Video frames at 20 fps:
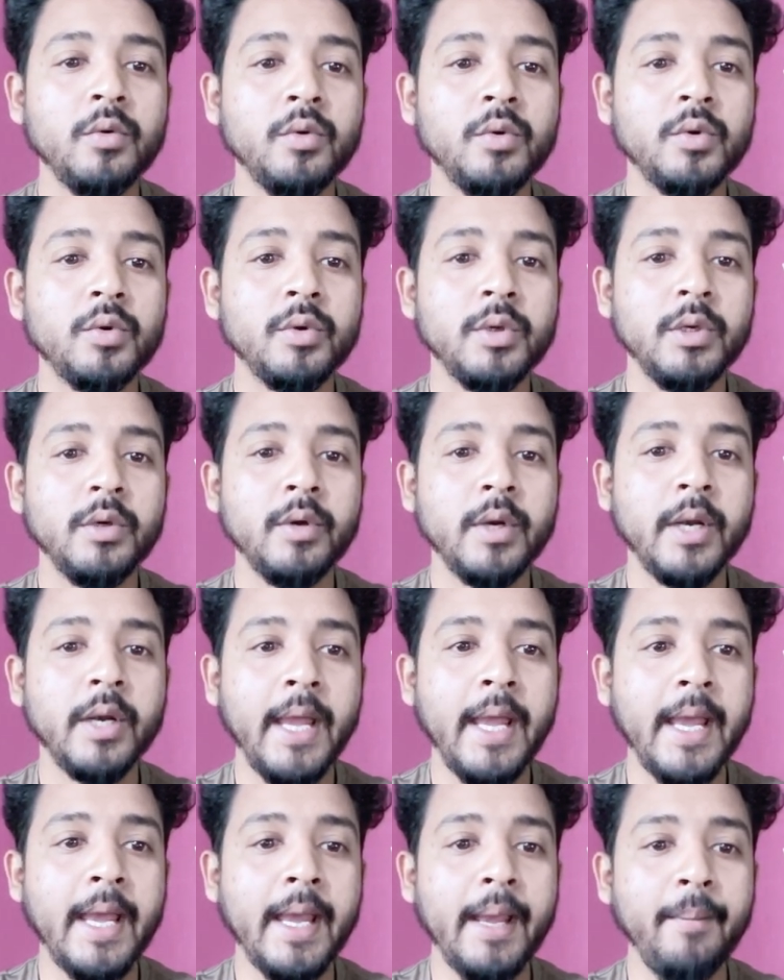to your
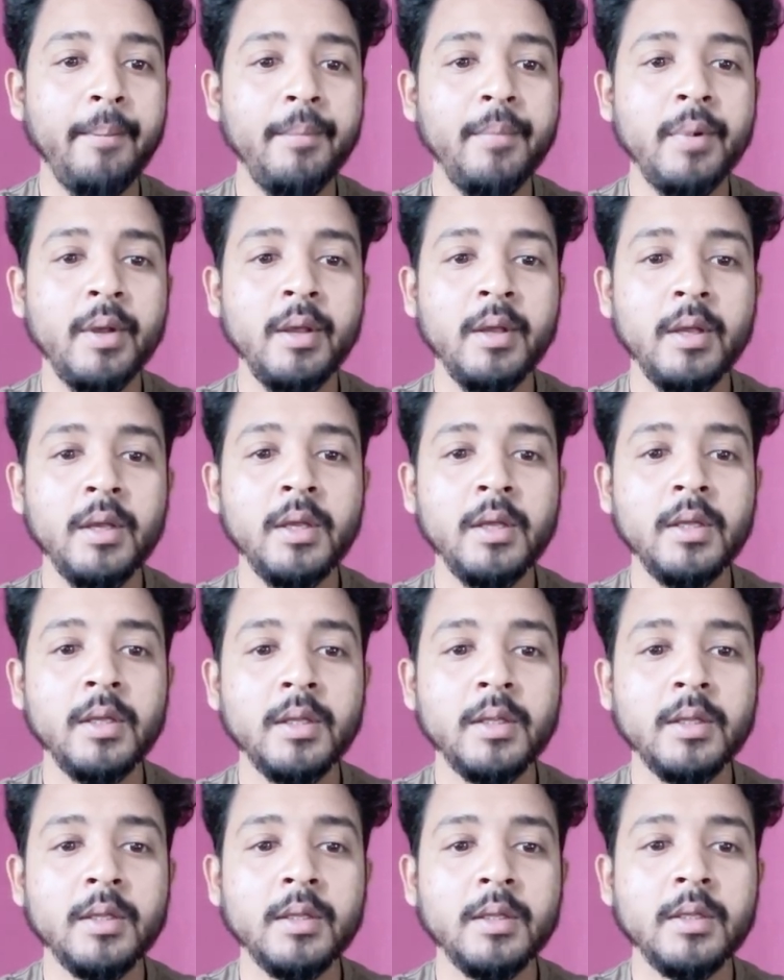app.
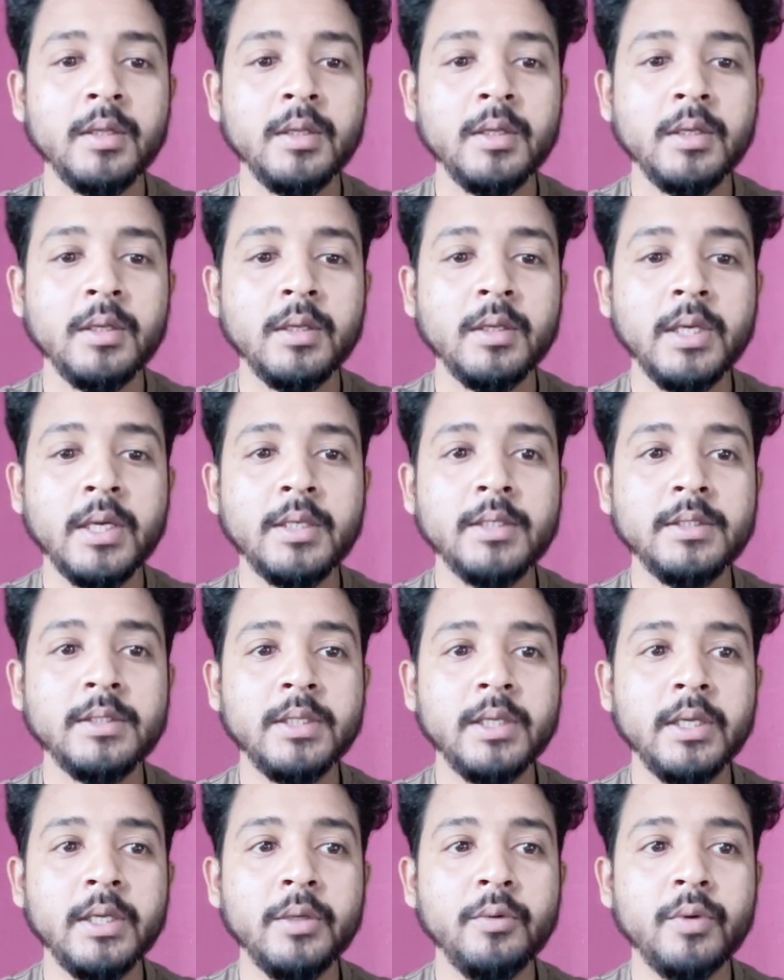Here is
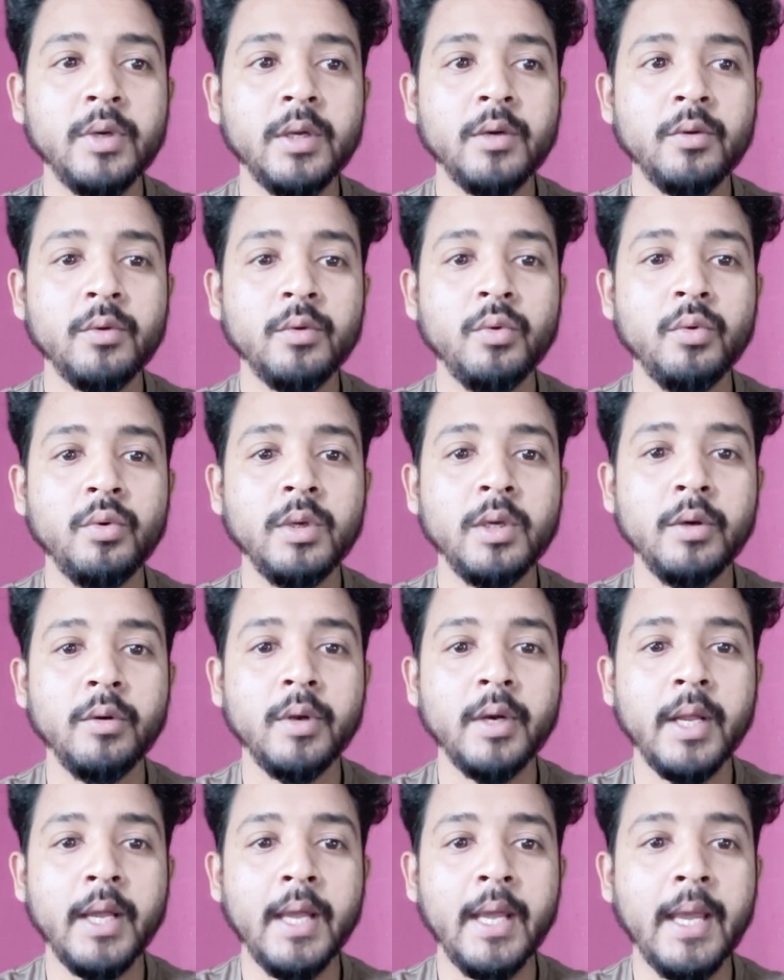the you can go
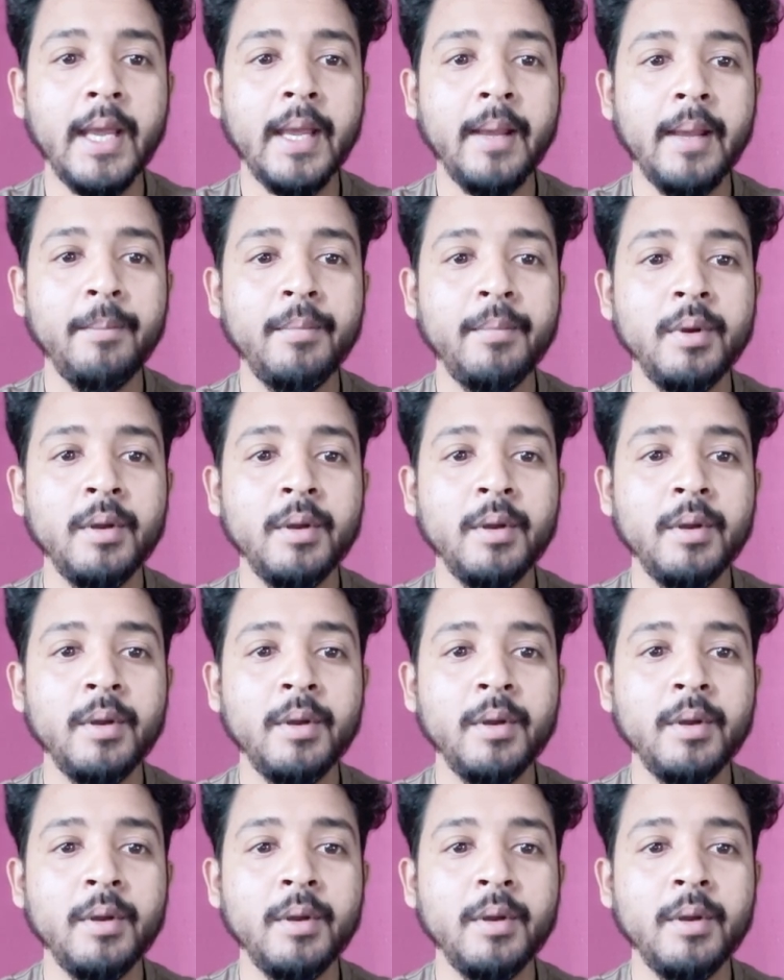your app,